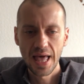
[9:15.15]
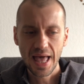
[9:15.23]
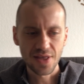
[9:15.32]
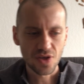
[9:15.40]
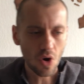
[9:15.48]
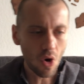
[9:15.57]

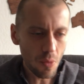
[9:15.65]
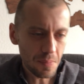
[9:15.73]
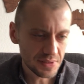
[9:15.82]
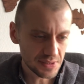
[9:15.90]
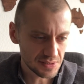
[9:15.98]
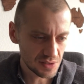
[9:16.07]
And you
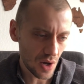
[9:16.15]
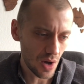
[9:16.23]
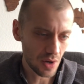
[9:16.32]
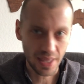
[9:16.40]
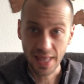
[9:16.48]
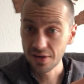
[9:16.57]
open this
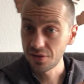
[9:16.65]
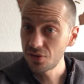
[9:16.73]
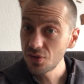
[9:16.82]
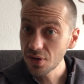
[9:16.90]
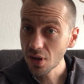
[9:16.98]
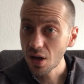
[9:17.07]
doc and you
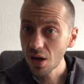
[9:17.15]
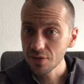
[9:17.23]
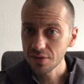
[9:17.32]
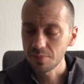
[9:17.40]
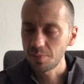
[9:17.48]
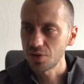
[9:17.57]
see the
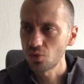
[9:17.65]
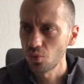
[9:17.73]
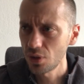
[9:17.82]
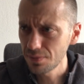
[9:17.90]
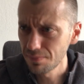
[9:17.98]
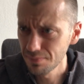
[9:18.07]
content, but
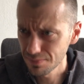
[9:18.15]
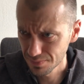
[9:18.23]
what